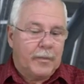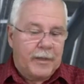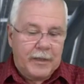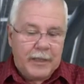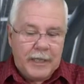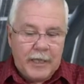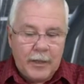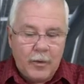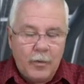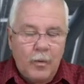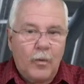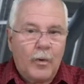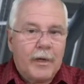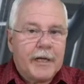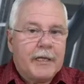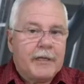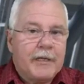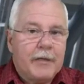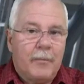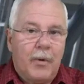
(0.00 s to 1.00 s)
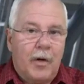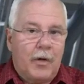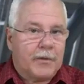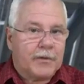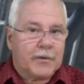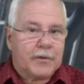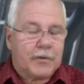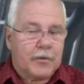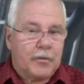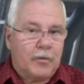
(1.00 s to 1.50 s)
there or in the
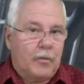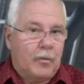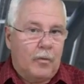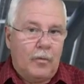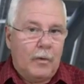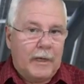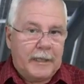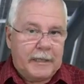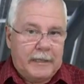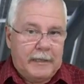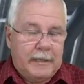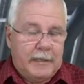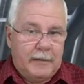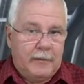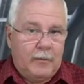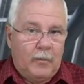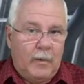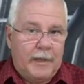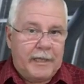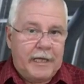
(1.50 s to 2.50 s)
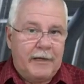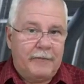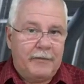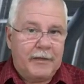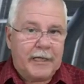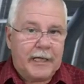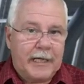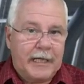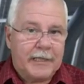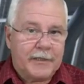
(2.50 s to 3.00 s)
box or whatever
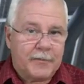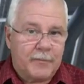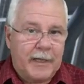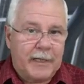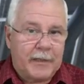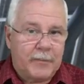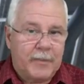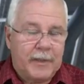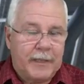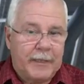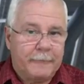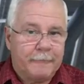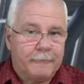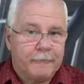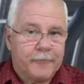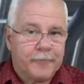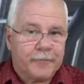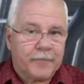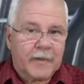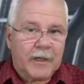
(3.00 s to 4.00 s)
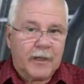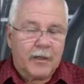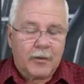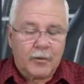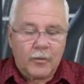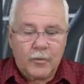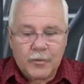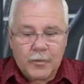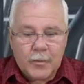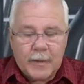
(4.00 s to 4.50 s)
the case might be.
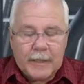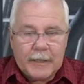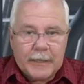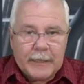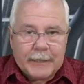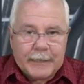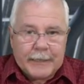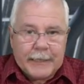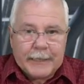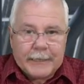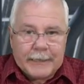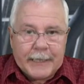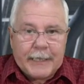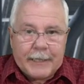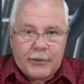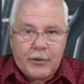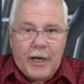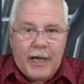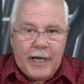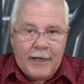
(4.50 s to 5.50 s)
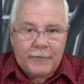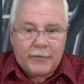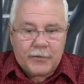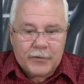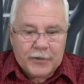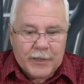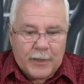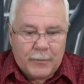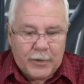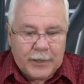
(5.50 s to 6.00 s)
Because you have to
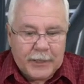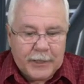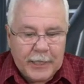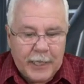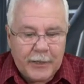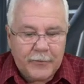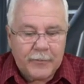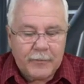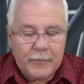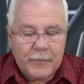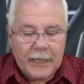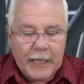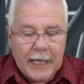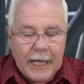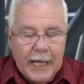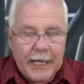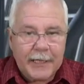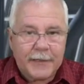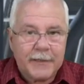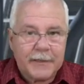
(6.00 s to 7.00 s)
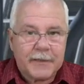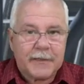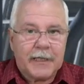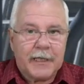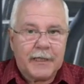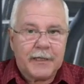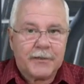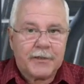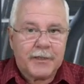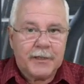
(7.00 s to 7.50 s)
somebody. Now, at this
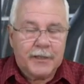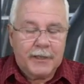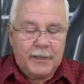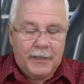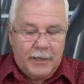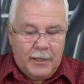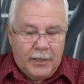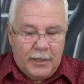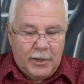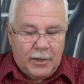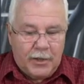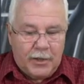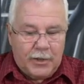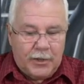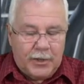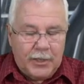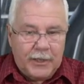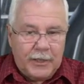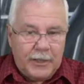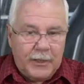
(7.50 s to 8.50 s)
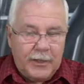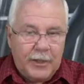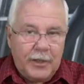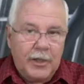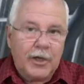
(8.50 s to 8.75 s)
stage, the